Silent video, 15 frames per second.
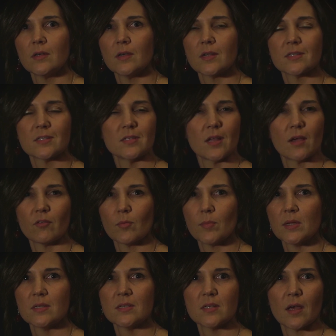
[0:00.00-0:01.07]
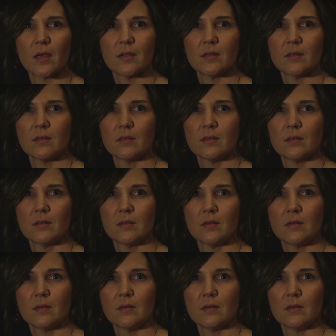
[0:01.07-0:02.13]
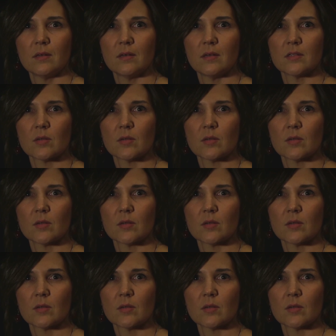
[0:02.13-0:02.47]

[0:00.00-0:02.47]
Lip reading: It has never been done. It